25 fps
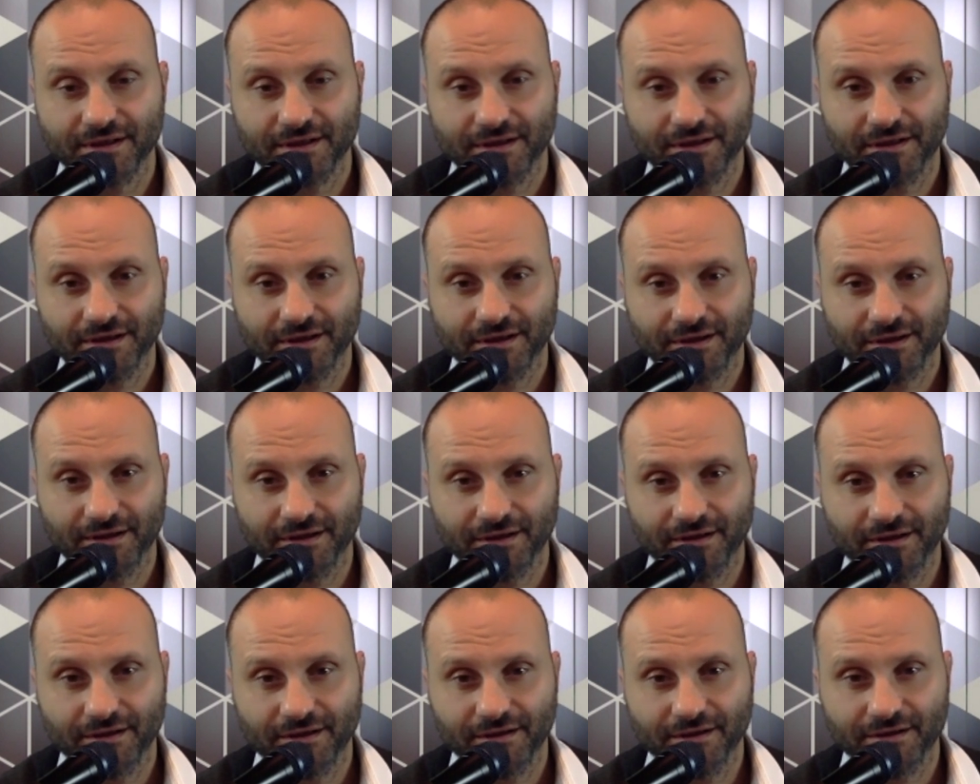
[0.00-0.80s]

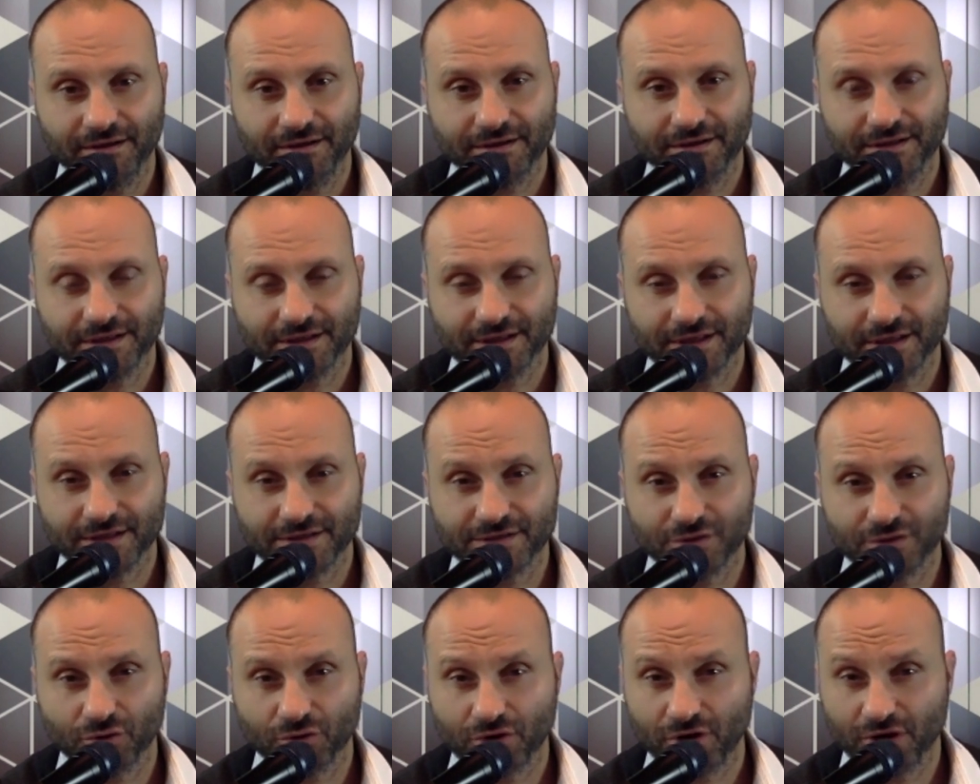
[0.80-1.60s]

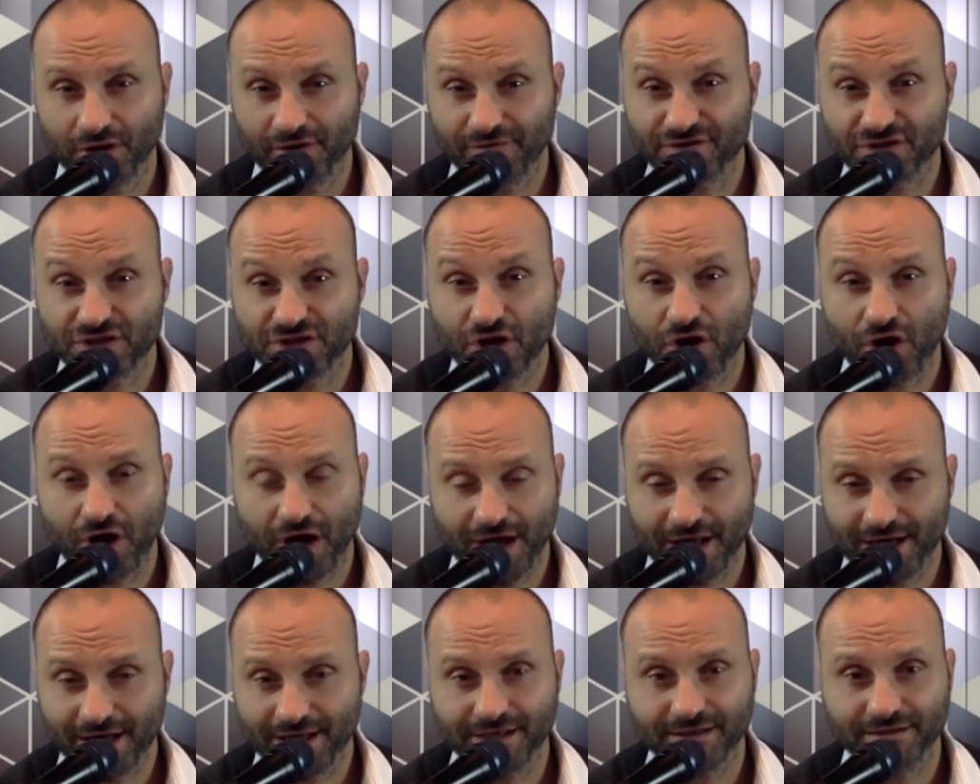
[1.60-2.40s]
It's all kind of
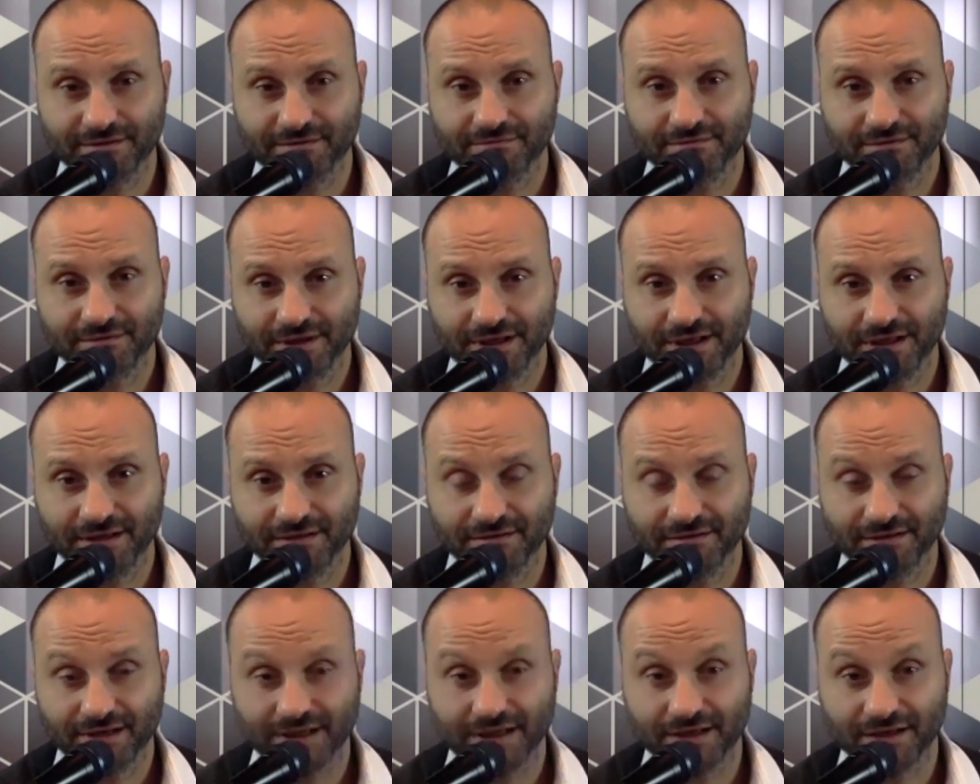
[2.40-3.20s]
tied in
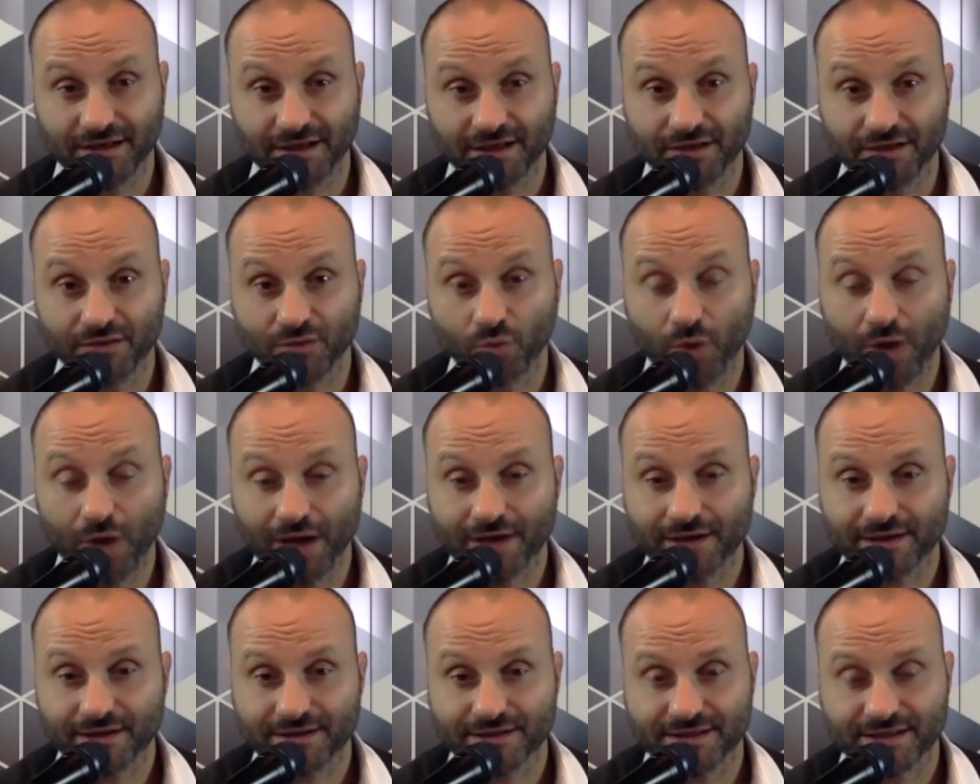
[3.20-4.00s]

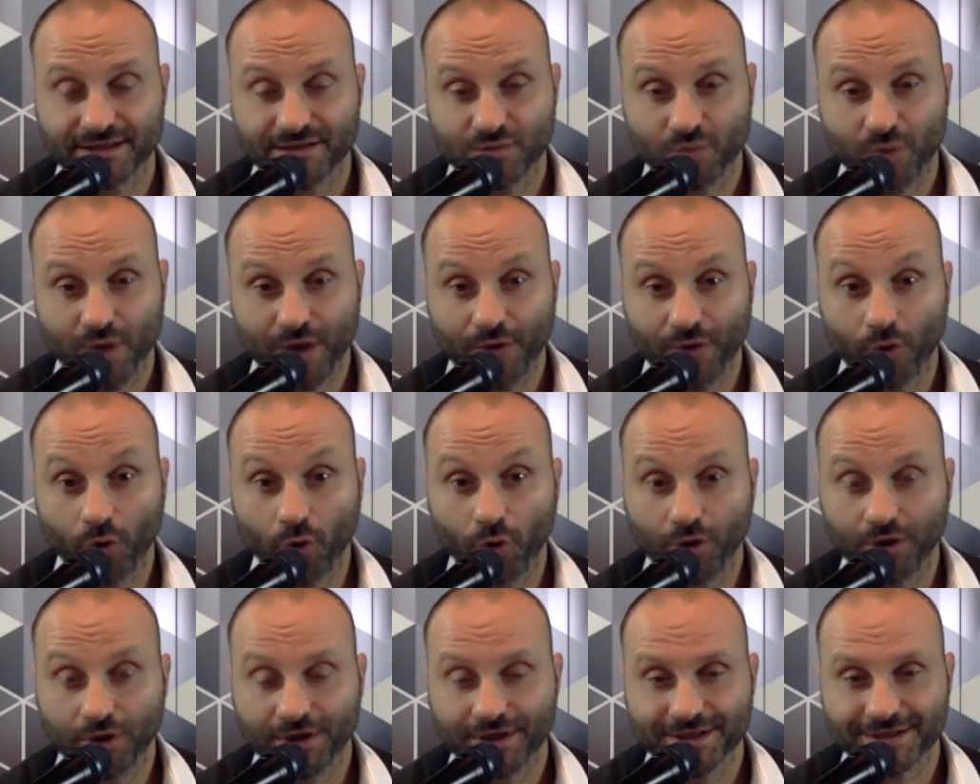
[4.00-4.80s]
one. It's one
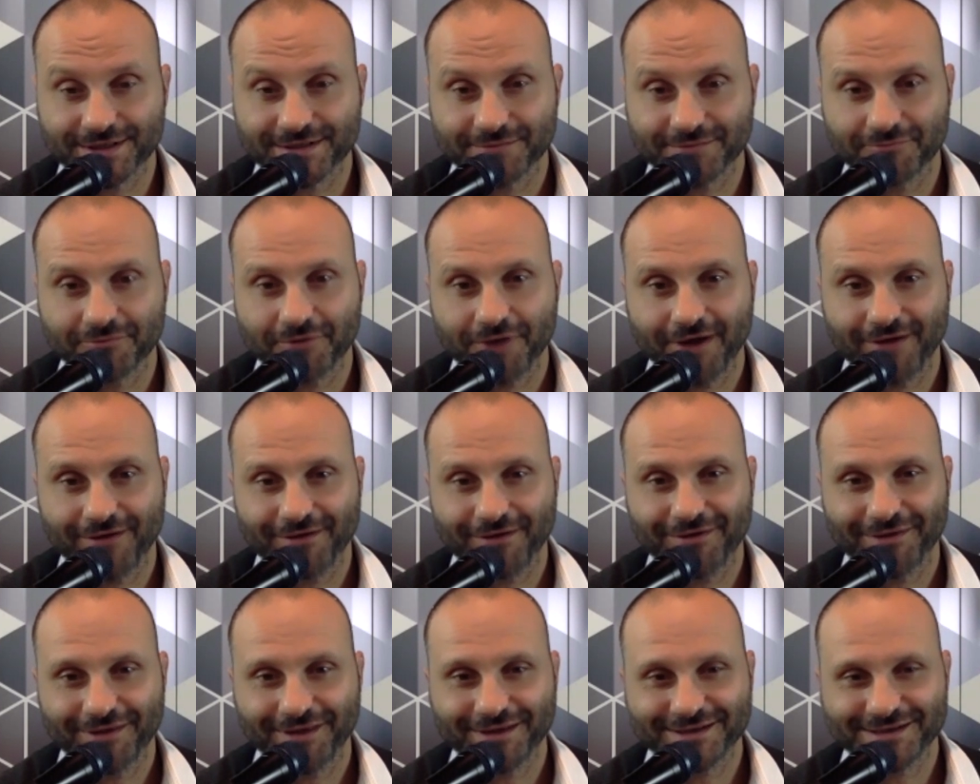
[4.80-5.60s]
organism
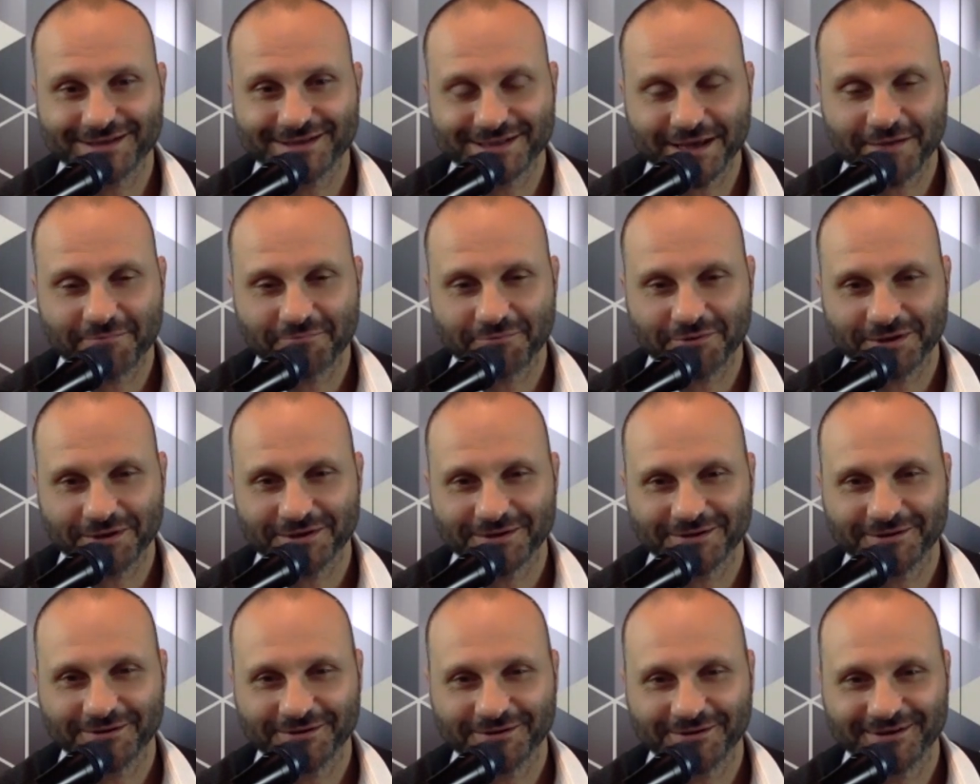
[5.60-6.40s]
rather than separate
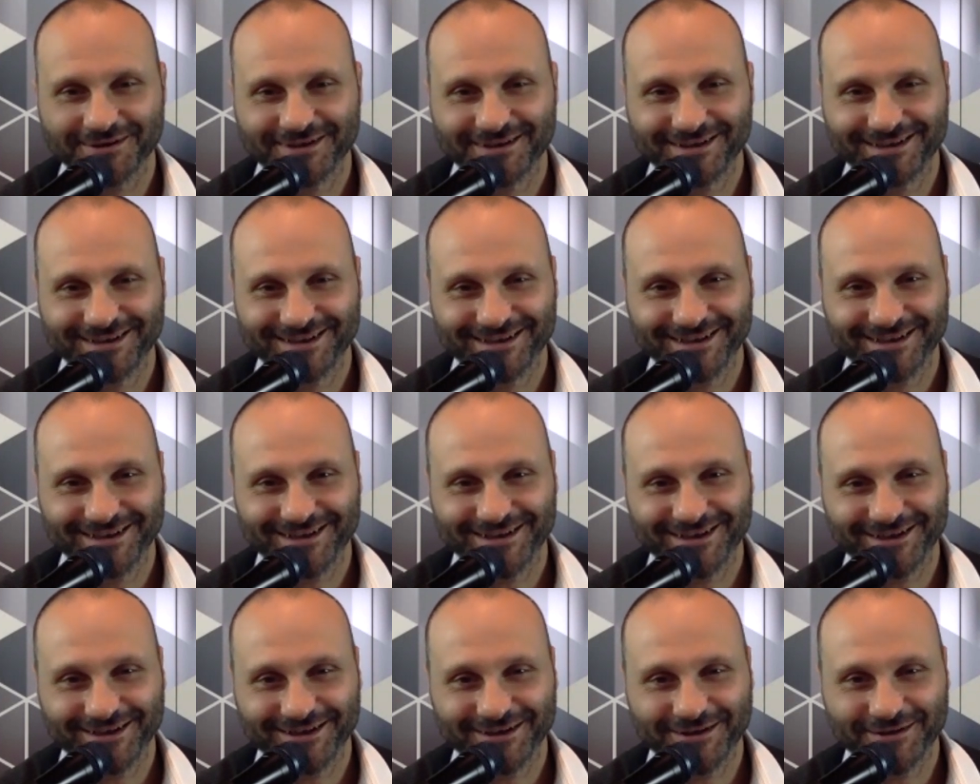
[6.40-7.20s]

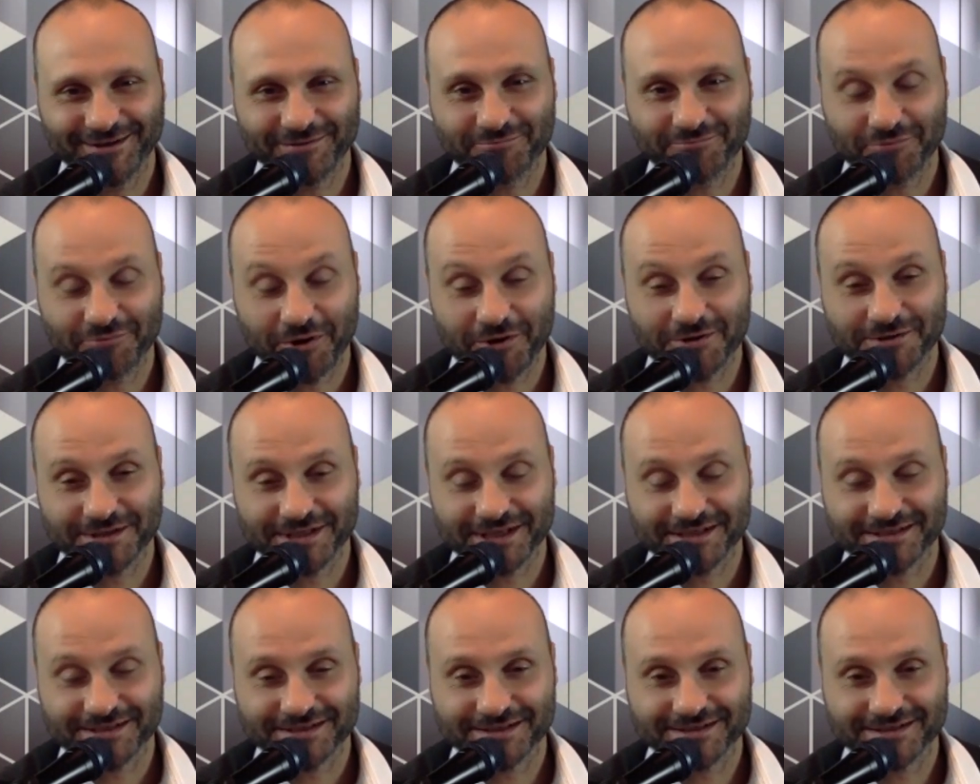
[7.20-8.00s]

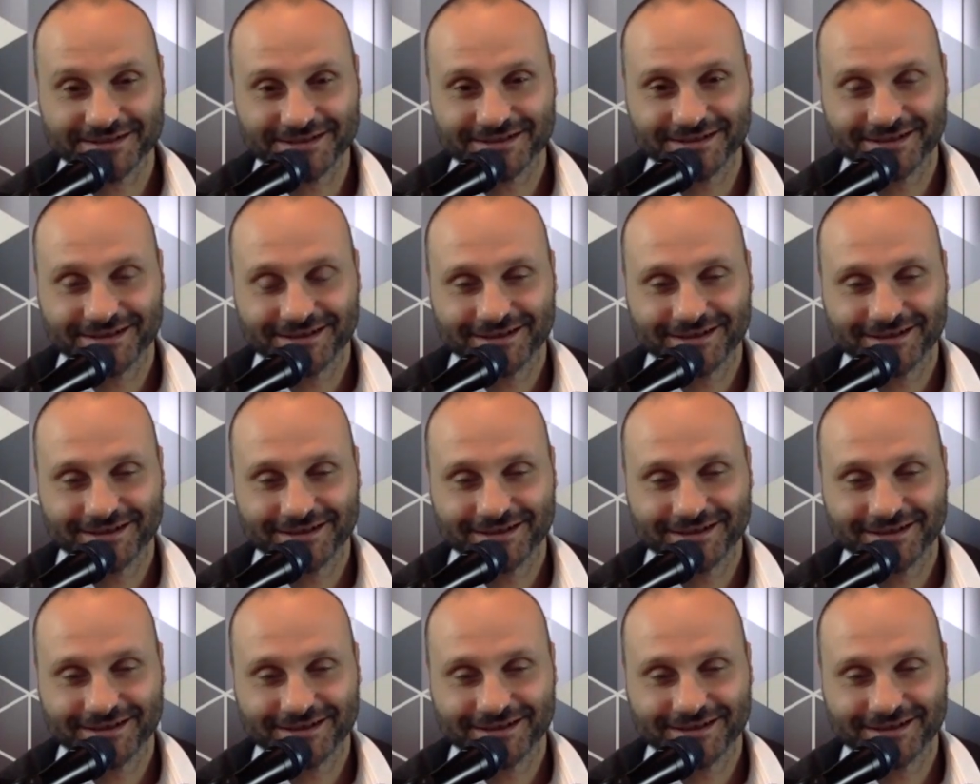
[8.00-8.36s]
processes.